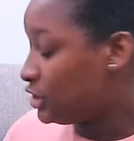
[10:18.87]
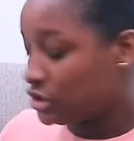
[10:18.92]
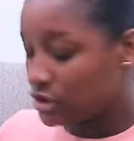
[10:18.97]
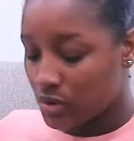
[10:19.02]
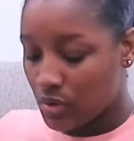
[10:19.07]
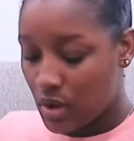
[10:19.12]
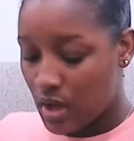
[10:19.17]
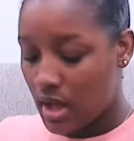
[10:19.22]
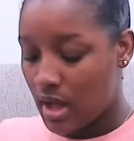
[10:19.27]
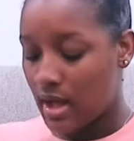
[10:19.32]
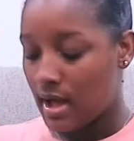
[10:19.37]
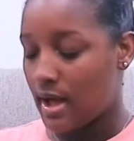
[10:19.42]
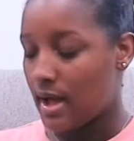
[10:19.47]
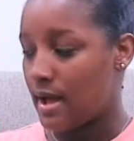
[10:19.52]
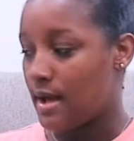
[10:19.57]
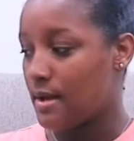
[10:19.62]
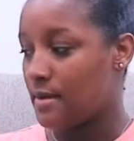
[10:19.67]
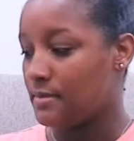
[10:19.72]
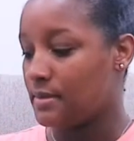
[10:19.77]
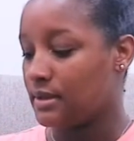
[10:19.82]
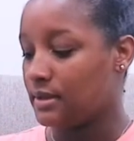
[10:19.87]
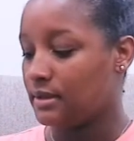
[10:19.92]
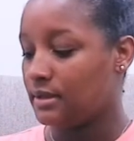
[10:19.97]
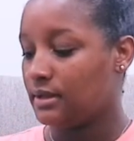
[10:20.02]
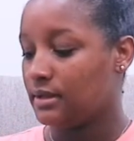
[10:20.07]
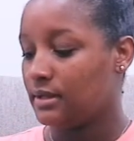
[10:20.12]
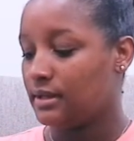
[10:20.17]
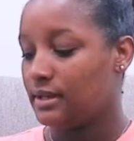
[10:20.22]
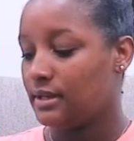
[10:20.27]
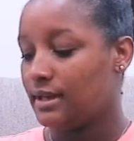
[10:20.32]
so um,
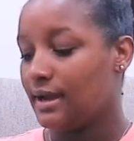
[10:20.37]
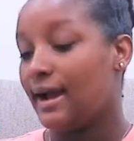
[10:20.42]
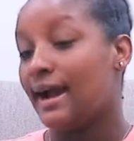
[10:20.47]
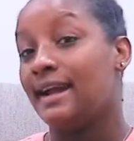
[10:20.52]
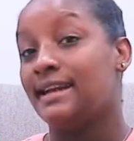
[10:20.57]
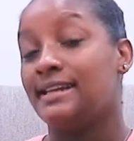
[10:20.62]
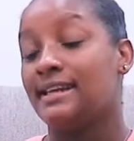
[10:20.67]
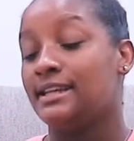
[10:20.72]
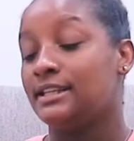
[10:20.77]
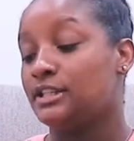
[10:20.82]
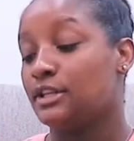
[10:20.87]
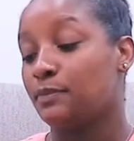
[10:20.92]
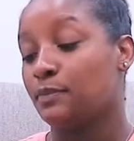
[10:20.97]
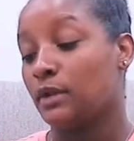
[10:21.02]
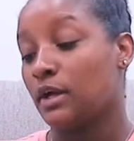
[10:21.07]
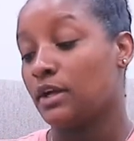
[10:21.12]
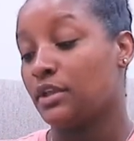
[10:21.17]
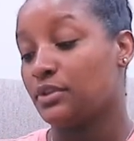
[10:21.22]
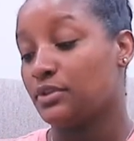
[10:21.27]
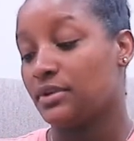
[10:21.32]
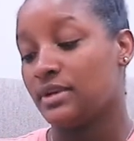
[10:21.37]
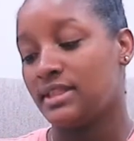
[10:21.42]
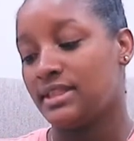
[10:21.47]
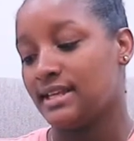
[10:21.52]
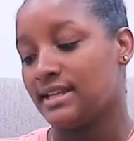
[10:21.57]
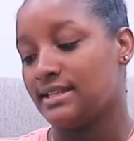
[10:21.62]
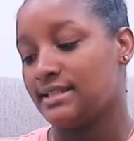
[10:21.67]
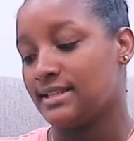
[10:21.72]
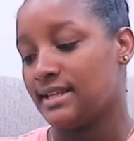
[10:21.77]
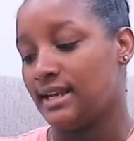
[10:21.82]
I need to plug three
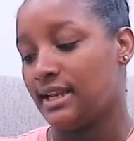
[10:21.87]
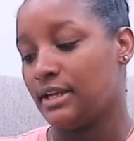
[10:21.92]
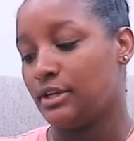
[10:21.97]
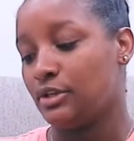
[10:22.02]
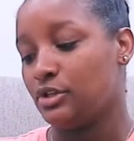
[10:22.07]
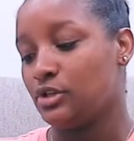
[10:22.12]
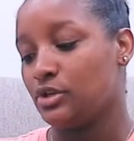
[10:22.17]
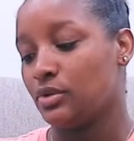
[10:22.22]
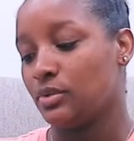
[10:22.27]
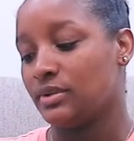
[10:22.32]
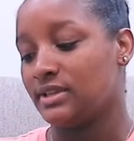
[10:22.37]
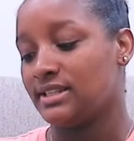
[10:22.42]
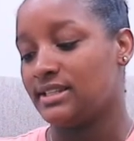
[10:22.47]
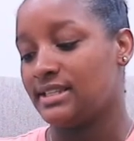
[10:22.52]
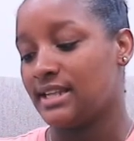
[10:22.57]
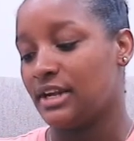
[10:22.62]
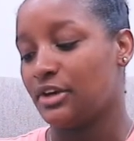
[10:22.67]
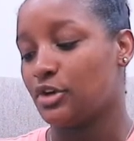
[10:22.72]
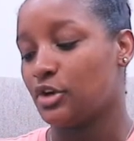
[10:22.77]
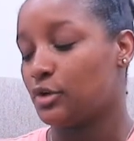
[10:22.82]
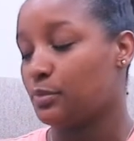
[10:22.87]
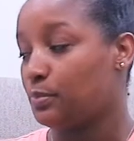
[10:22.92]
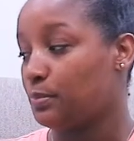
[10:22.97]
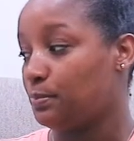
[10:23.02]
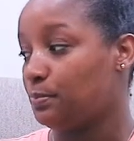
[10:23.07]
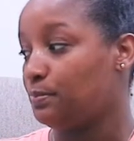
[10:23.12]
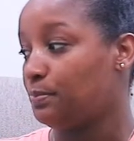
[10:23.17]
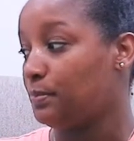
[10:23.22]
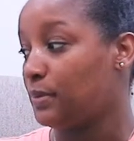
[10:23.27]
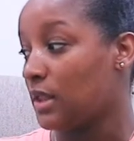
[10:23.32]
things in, and you know the standard
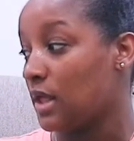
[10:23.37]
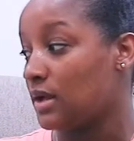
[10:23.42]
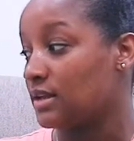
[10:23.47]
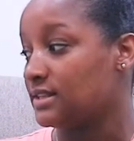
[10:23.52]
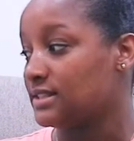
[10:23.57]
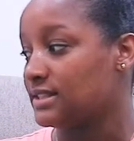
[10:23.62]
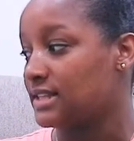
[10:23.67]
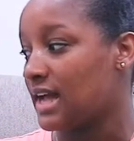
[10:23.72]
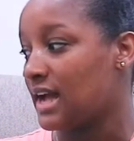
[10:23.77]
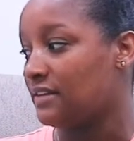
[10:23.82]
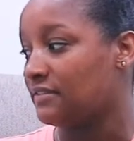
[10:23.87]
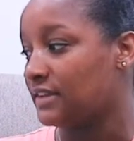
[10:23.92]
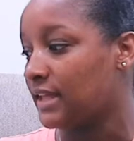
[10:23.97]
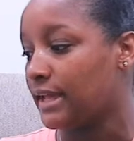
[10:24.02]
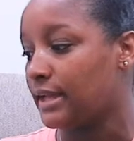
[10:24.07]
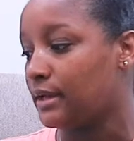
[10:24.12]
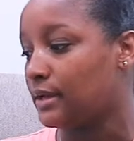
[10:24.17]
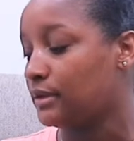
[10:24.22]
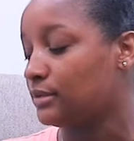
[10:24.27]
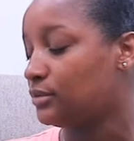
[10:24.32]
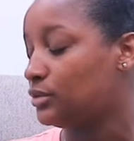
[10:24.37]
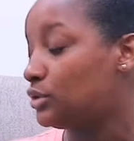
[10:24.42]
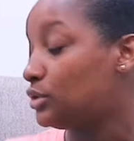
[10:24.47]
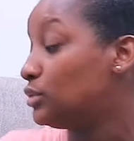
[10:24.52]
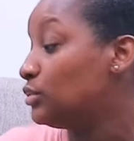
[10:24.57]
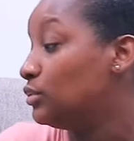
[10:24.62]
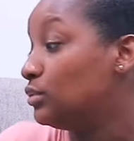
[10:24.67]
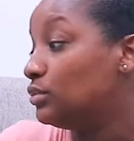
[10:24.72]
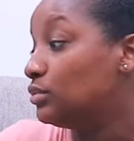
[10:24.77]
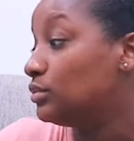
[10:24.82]
plugs have like
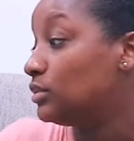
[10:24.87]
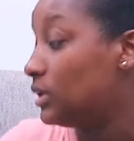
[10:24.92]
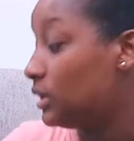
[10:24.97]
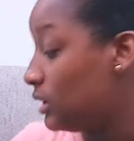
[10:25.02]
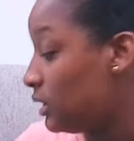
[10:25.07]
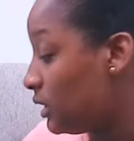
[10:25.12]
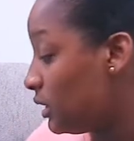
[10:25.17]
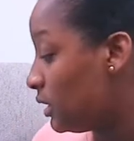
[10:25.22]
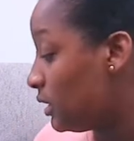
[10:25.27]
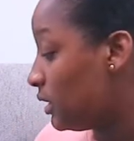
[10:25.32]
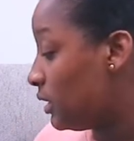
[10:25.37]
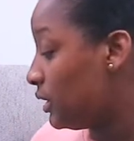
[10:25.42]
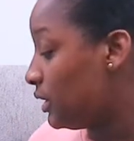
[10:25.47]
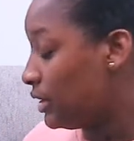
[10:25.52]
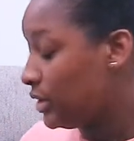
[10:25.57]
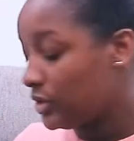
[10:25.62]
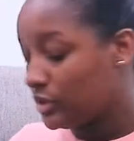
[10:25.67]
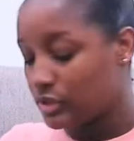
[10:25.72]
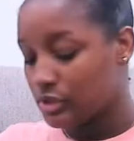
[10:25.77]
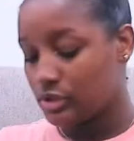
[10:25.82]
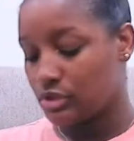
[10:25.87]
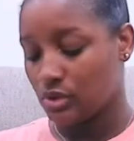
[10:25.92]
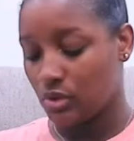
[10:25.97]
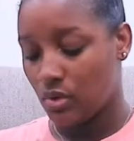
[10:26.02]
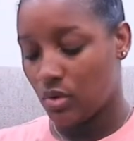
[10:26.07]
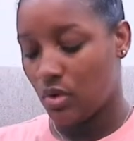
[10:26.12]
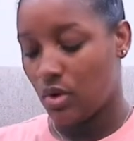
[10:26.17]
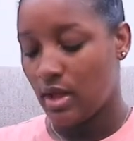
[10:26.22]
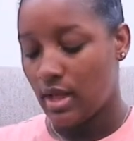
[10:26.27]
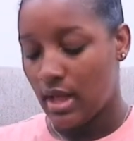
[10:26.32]
two.
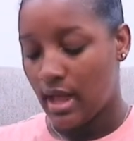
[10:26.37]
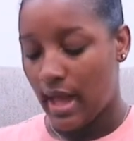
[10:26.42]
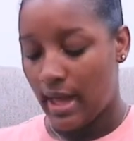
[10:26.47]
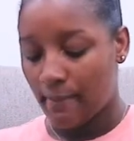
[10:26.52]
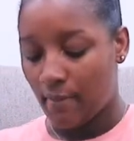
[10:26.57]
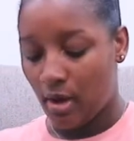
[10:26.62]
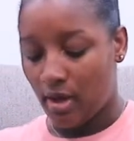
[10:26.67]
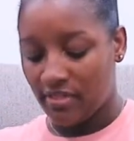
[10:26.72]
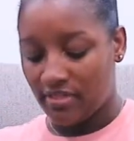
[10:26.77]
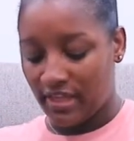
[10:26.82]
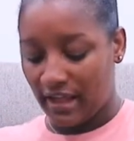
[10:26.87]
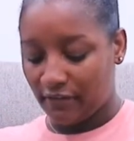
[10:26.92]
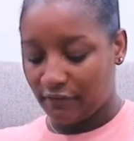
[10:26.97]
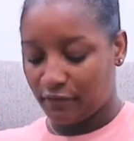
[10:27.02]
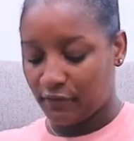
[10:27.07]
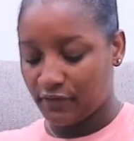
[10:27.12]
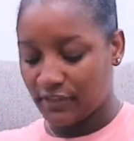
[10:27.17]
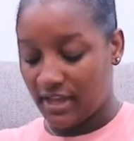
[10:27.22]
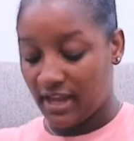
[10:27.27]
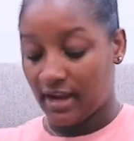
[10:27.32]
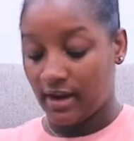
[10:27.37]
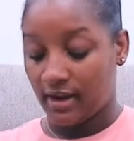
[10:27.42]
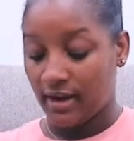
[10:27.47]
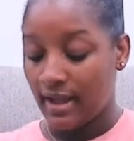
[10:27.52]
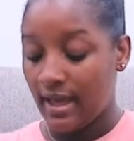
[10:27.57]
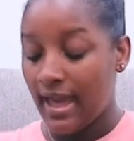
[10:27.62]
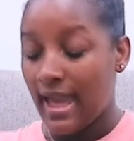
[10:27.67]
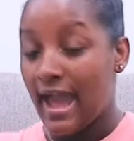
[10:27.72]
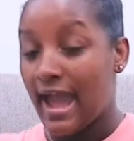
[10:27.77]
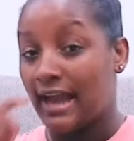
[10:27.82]
So I bought that for there,
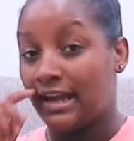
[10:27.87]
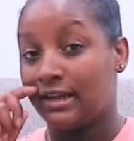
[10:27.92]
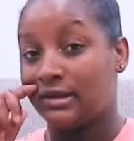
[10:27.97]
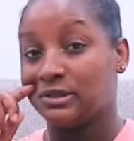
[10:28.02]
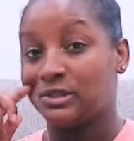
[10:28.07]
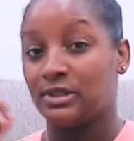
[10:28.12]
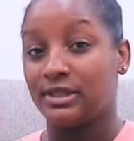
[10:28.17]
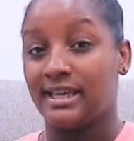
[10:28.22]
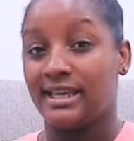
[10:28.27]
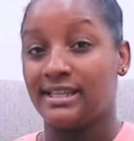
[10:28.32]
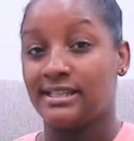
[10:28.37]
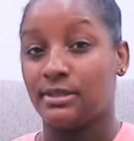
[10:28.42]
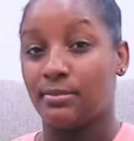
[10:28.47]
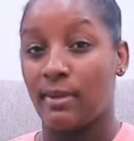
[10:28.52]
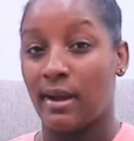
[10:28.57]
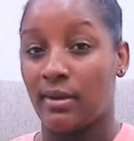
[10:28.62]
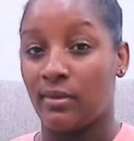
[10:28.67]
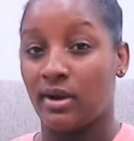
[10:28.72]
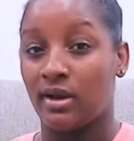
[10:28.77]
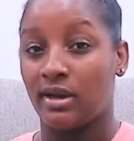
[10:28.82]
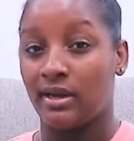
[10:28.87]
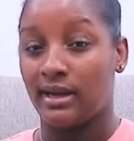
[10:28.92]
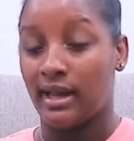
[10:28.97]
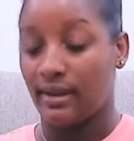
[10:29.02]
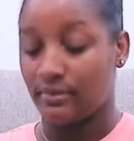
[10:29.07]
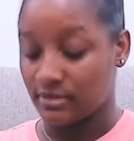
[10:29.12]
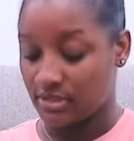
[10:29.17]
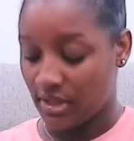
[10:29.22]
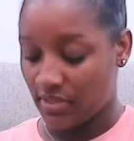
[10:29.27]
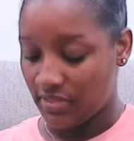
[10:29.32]
and I was looking to buy one on
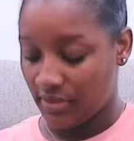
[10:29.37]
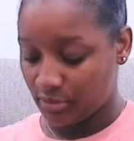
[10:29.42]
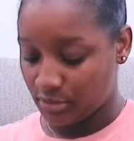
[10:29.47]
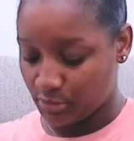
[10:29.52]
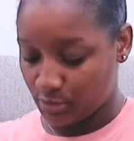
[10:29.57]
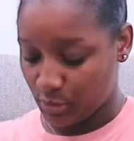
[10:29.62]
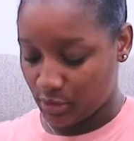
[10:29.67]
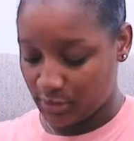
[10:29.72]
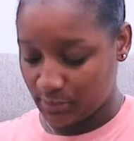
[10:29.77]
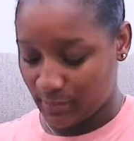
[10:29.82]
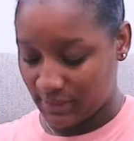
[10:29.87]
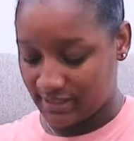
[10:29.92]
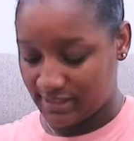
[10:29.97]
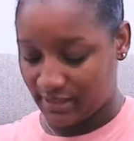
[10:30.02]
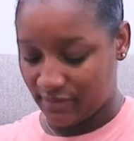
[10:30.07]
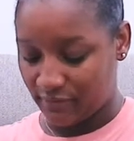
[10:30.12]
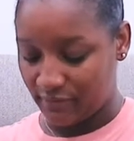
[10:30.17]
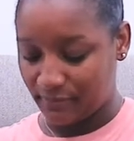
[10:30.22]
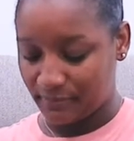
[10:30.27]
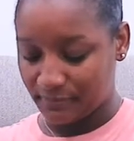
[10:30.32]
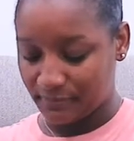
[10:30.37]
Amazon that was more expensive.